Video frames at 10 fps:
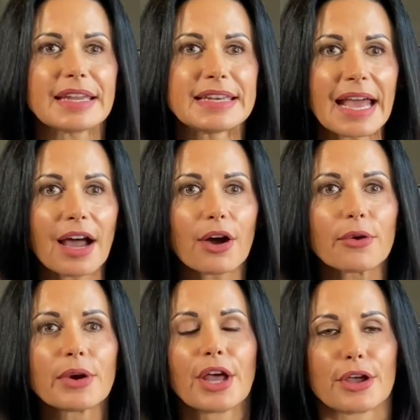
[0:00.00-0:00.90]

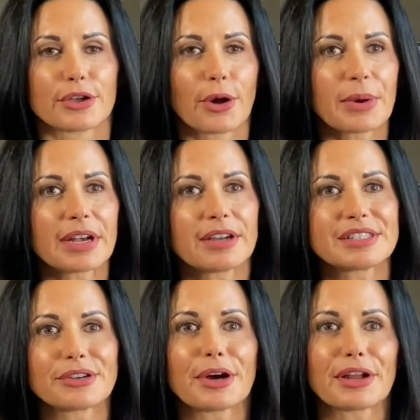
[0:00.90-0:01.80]
Now, going on
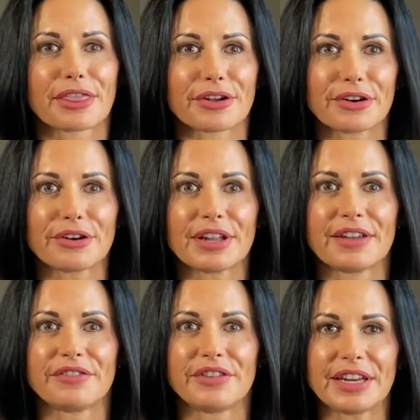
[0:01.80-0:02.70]
to our third
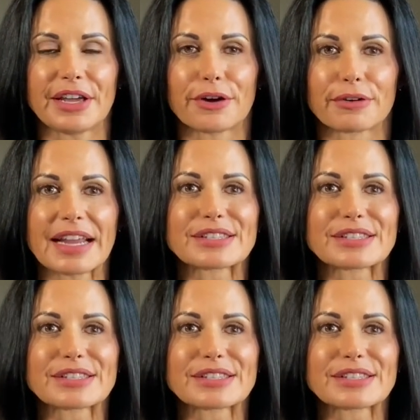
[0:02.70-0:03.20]
video, right?